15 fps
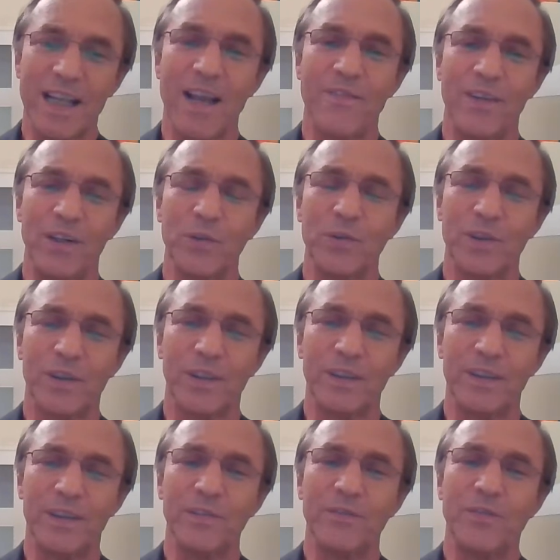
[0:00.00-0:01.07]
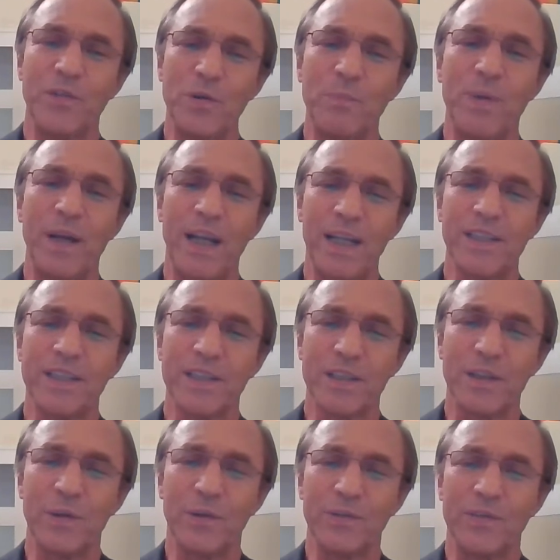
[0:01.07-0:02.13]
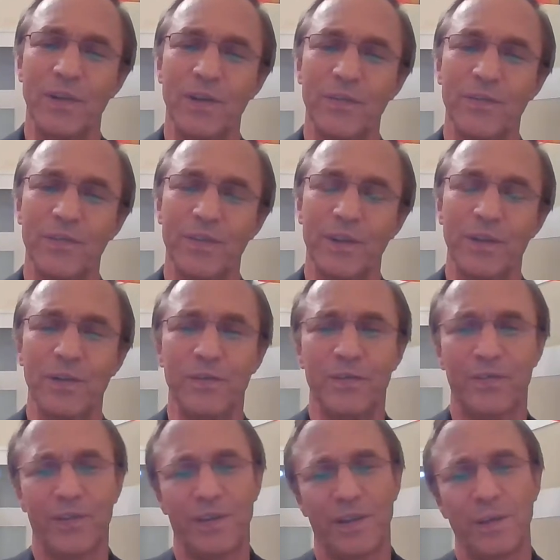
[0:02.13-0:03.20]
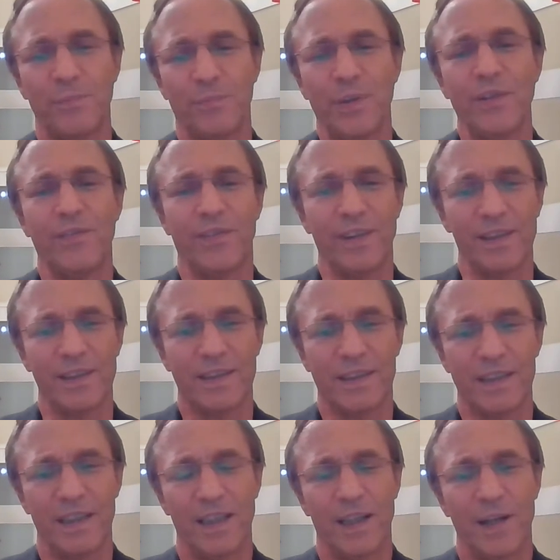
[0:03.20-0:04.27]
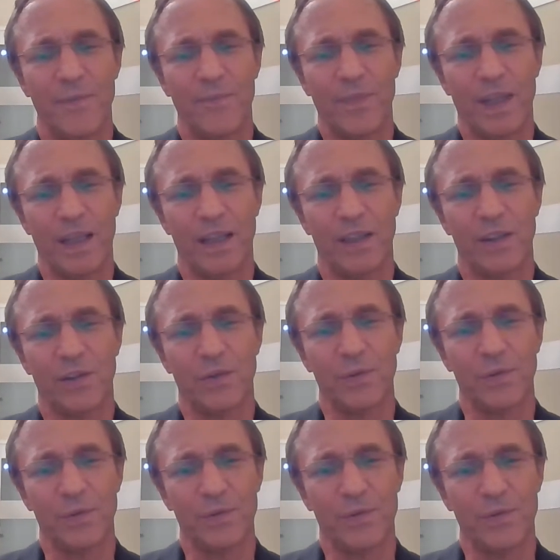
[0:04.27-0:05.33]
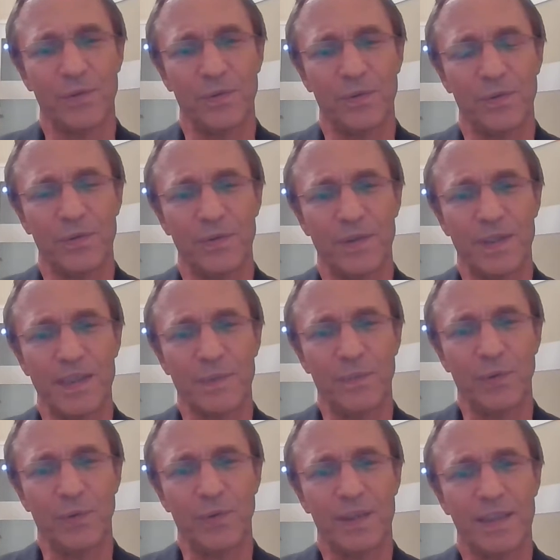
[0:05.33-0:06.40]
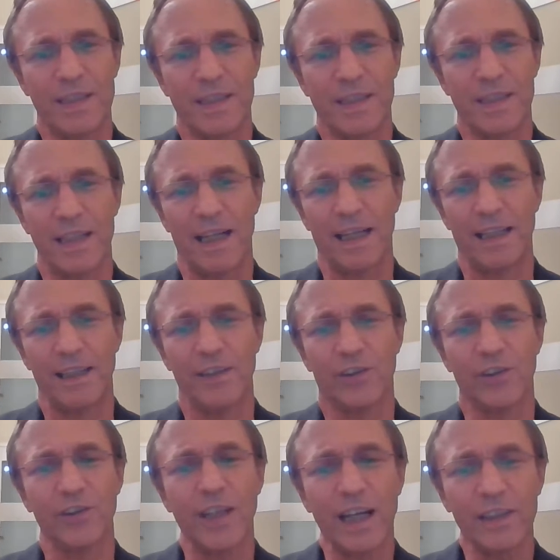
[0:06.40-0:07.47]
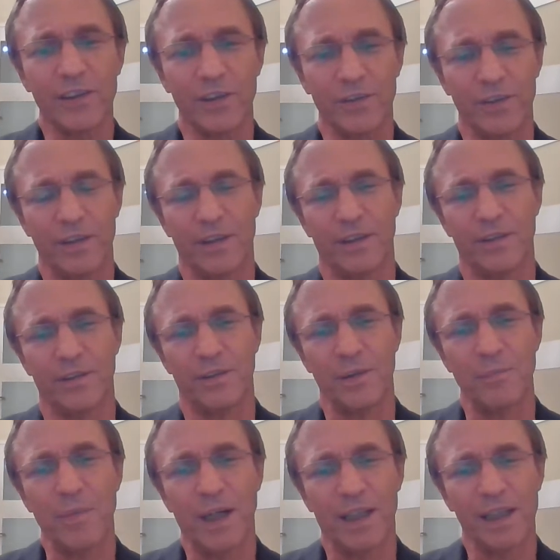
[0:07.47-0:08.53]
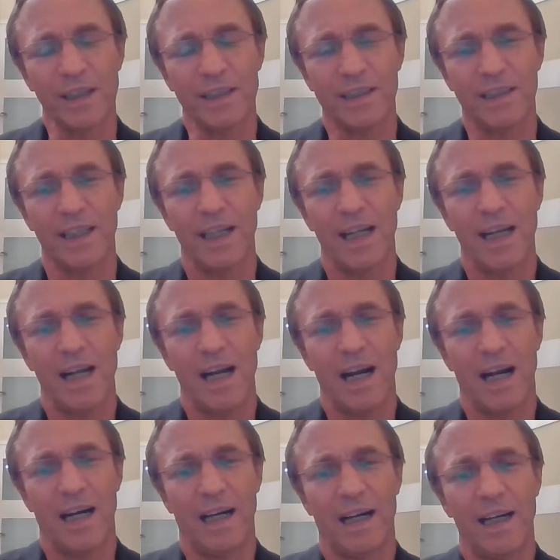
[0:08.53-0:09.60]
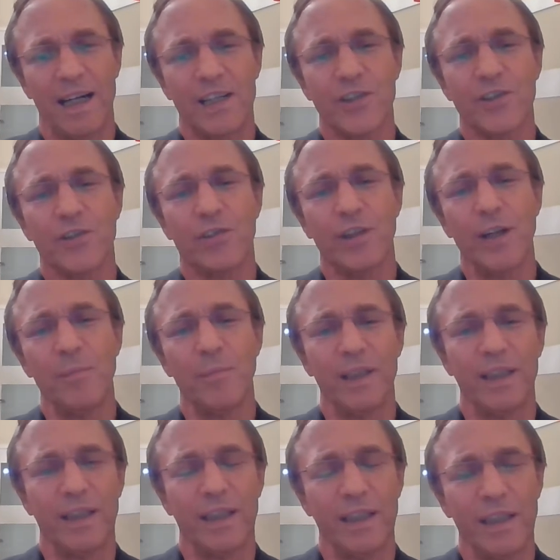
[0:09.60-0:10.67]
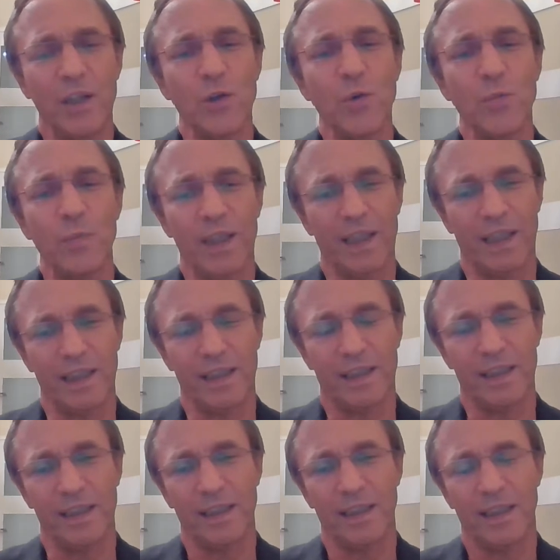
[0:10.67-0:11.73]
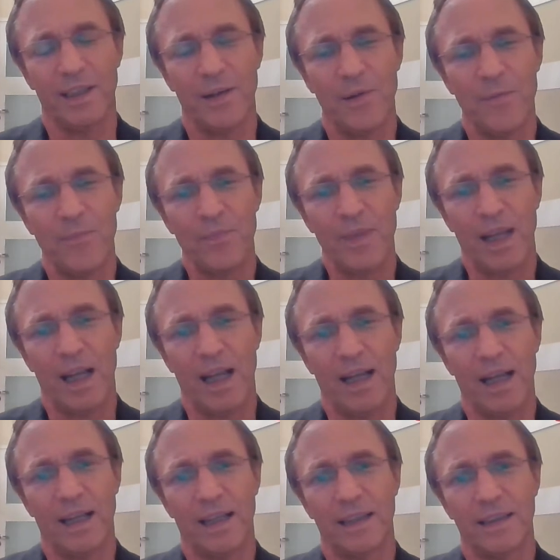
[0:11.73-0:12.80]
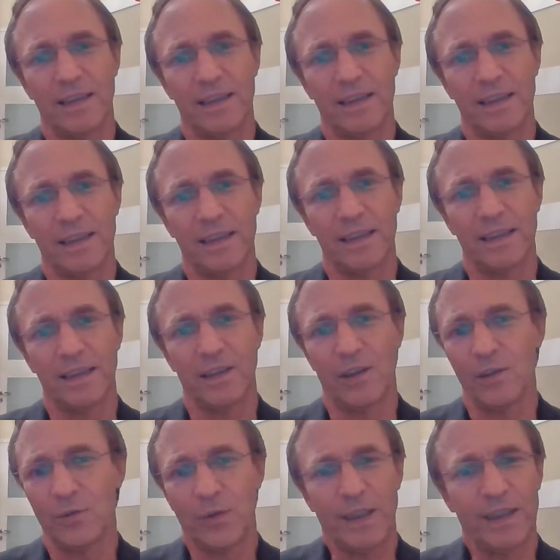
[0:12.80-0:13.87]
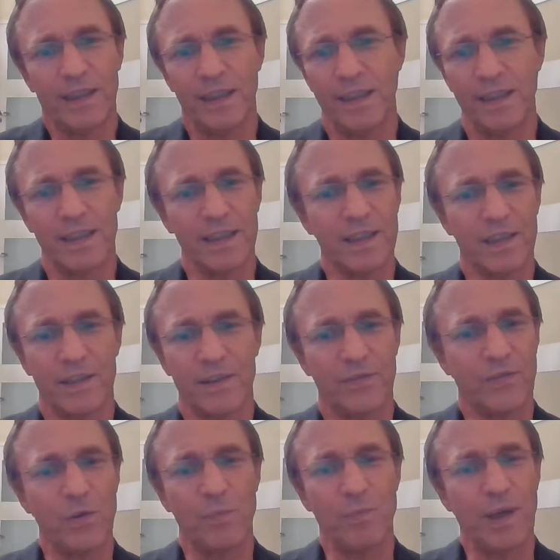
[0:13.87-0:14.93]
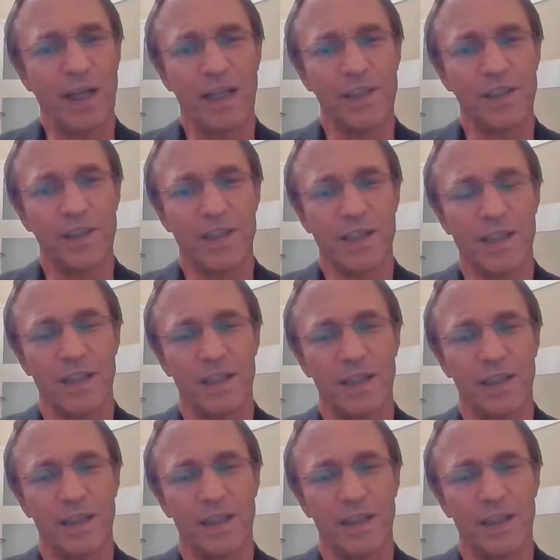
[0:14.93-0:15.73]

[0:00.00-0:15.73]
have a look on few pages of the preface to this book. This introductory remarks are extremely illuminating, and already in this few pages